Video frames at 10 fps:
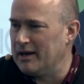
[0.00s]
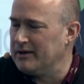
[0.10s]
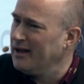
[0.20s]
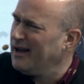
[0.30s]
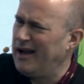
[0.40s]

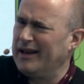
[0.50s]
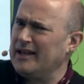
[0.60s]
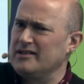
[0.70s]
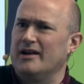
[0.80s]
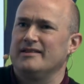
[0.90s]
And I
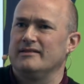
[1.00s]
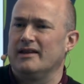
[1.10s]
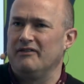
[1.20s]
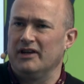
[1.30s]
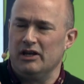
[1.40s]
guess ICE is
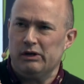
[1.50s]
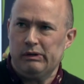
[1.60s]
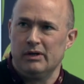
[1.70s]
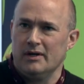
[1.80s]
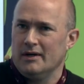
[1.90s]
giving
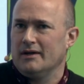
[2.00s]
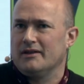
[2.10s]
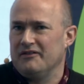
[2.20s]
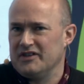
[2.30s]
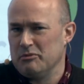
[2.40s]
you
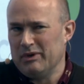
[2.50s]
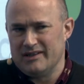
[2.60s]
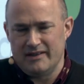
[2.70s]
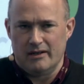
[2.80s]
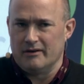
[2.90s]
the
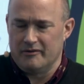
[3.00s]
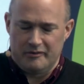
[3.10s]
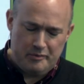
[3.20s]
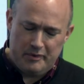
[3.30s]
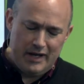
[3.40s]
visibility
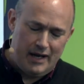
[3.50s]
of